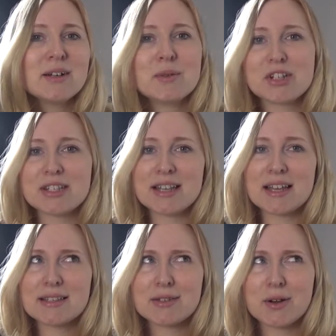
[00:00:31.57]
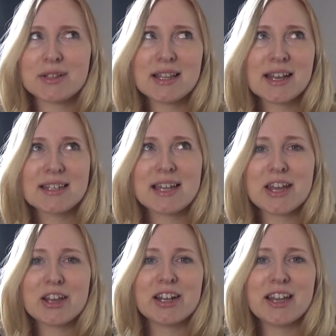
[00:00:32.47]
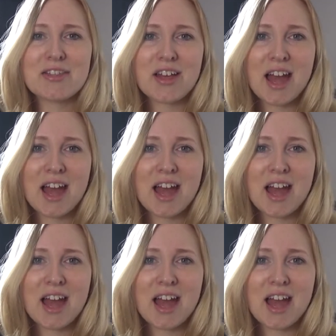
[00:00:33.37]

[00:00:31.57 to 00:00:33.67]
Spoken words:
which is starts like a